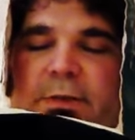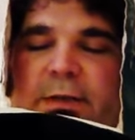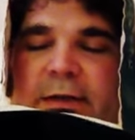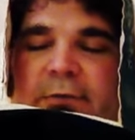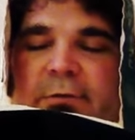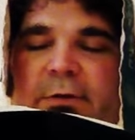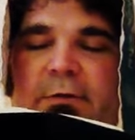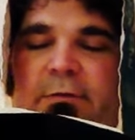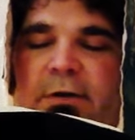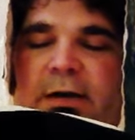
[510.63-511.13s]

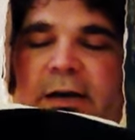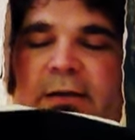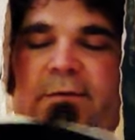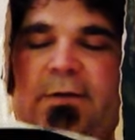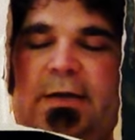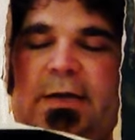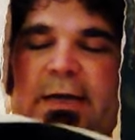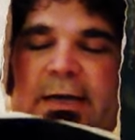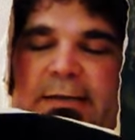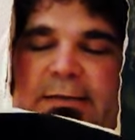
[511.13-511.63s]
of your life
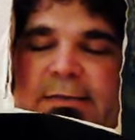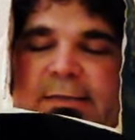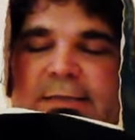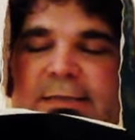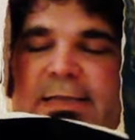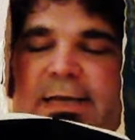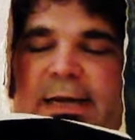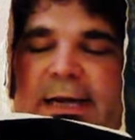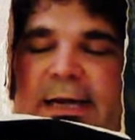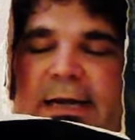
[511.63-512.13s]
and got
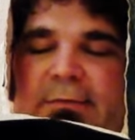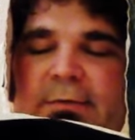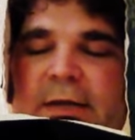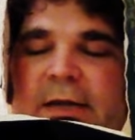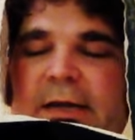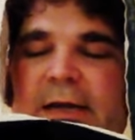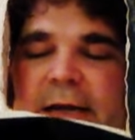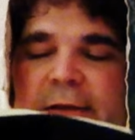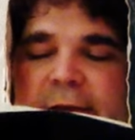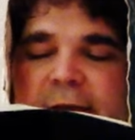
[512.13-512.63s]
saved,
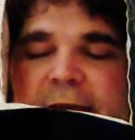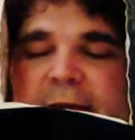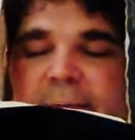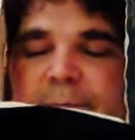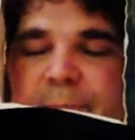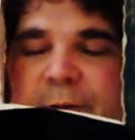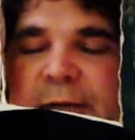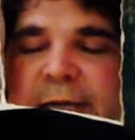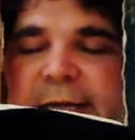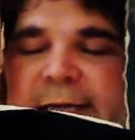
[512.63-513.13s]
and then the
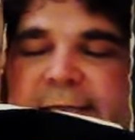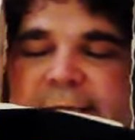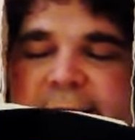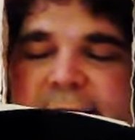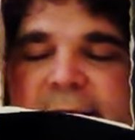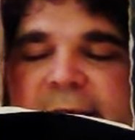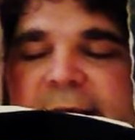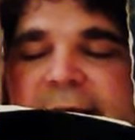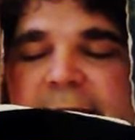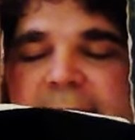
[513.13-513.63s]
peace
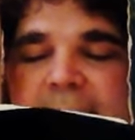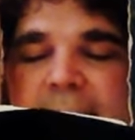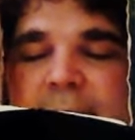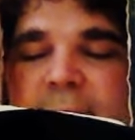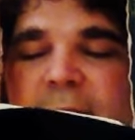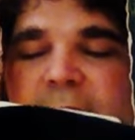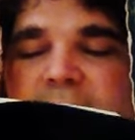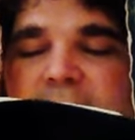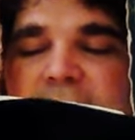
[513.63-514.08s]
came,